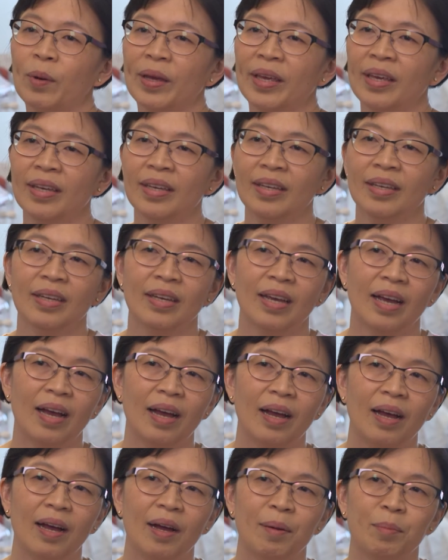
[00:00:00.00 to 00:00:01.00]
We
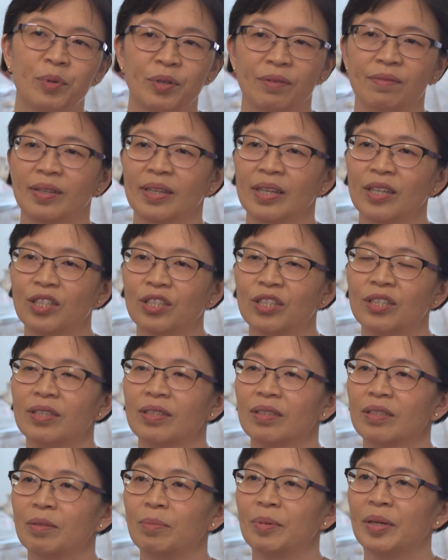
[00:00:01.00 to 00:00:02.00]
are
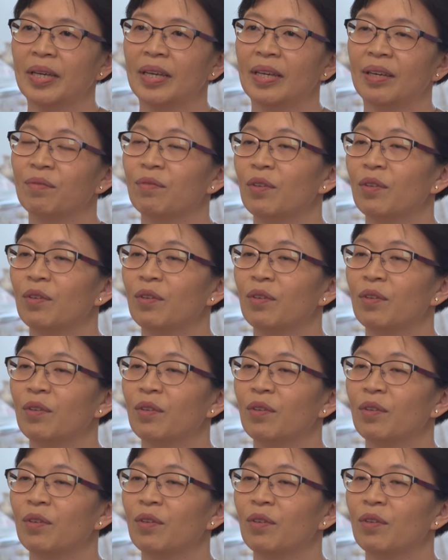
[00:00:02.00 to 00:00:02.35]
privileged to be